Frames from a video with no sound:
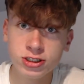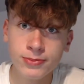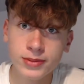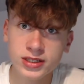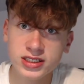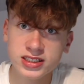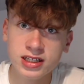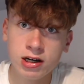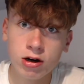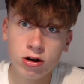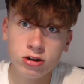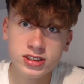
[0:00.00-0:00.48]

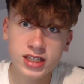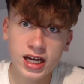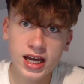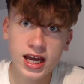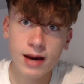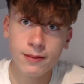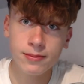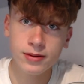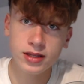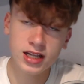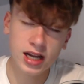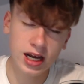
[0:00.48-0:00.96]
missing out on
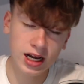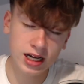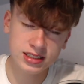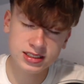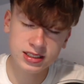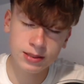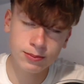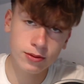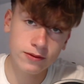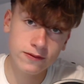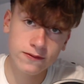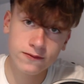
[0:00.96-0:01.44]
Diaby, like I
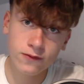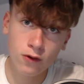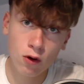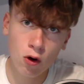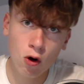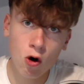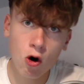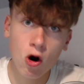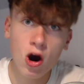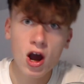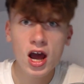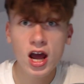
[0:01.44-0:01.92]
said
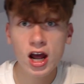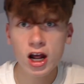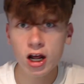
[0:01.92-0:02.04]
before,